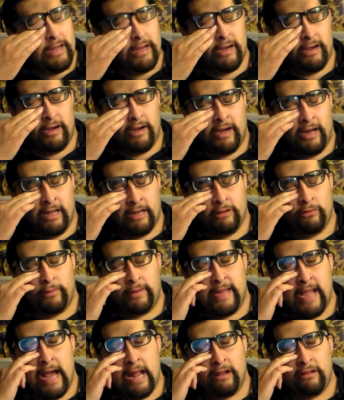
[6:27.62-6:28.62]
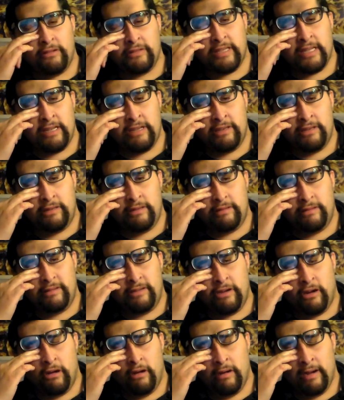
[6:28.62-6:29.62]
Oh, Luke Gallows and
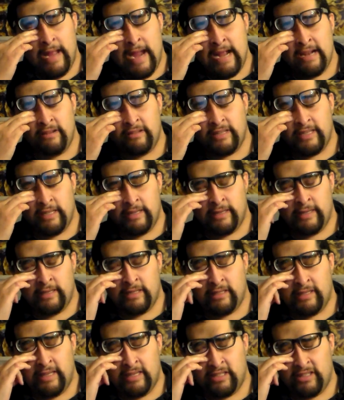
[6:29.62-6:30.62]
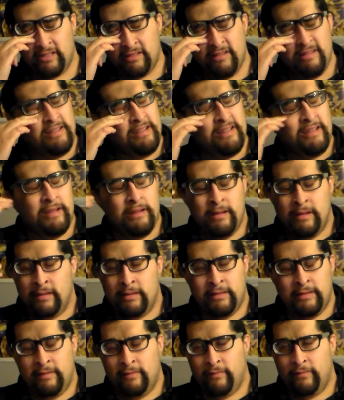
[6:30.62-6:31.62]
Karl Anderson, this this
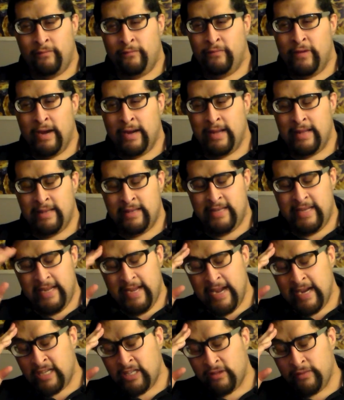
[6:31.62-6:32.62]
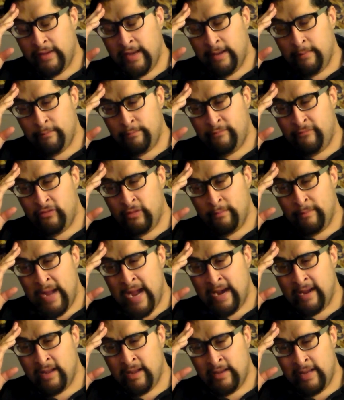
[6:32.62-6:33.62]
fucking DX thing from
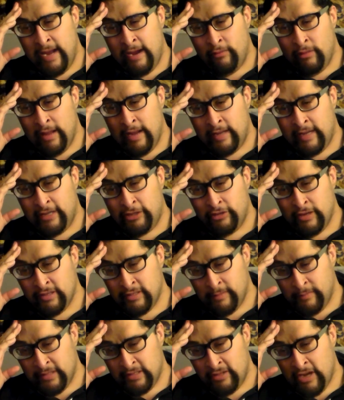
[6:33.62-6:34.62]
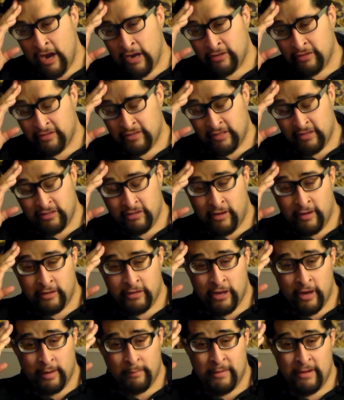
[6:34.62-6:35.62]
back in the day where like they dressed up as doctors and
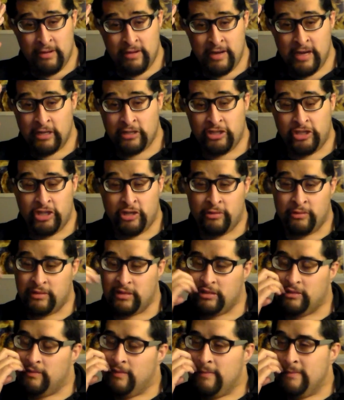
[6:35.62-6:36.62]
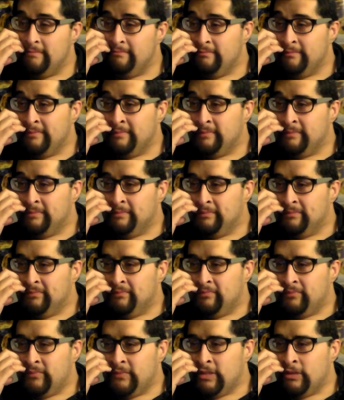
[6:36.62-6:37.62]
started talking about nut jokes.
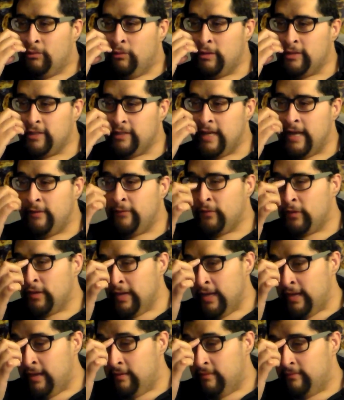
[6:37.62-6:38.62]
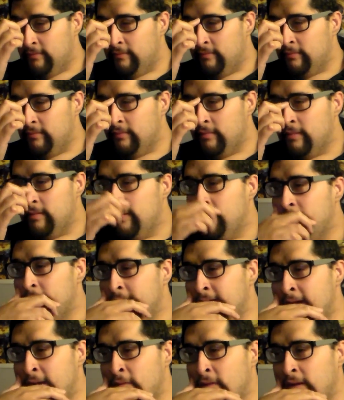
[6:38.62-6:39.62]
Wasn't that funny?
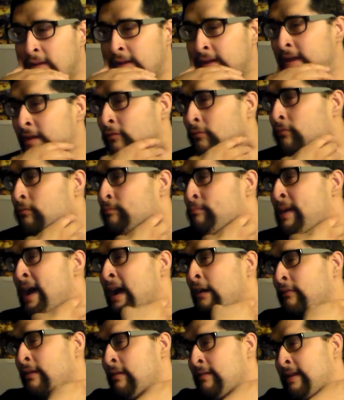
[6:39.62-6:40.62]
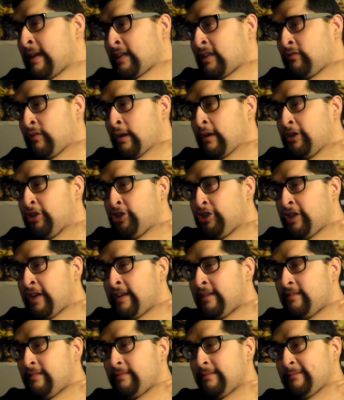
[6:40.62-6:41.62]
Not really you know, background that's very
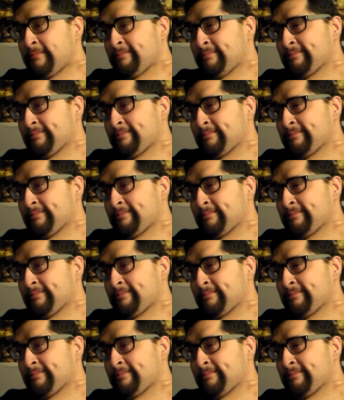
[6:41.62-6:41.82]
shit